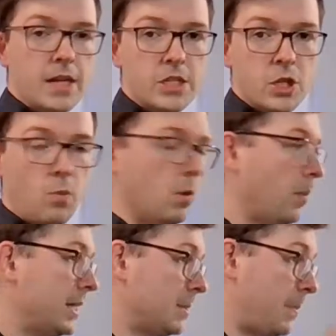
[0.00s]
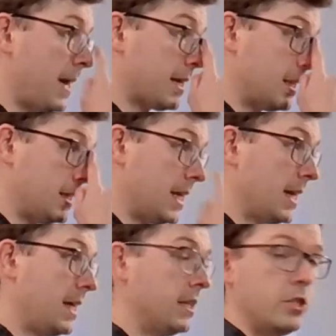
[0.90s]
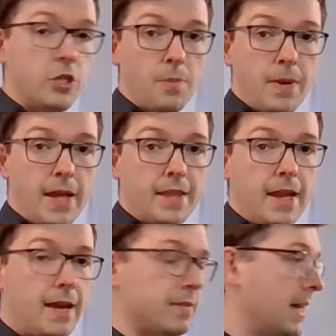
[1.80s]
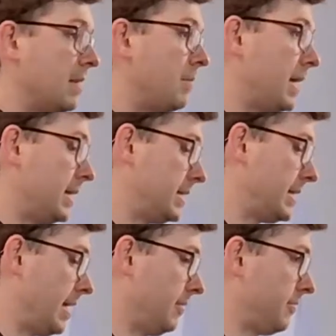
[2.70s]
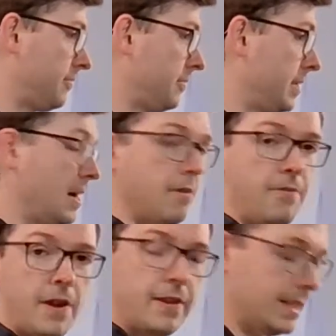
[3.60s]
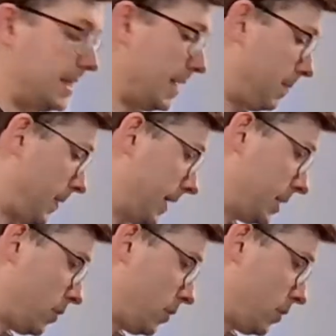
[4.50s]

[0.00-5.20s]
And so one way to practice that is to play the left hand by itself very deeply.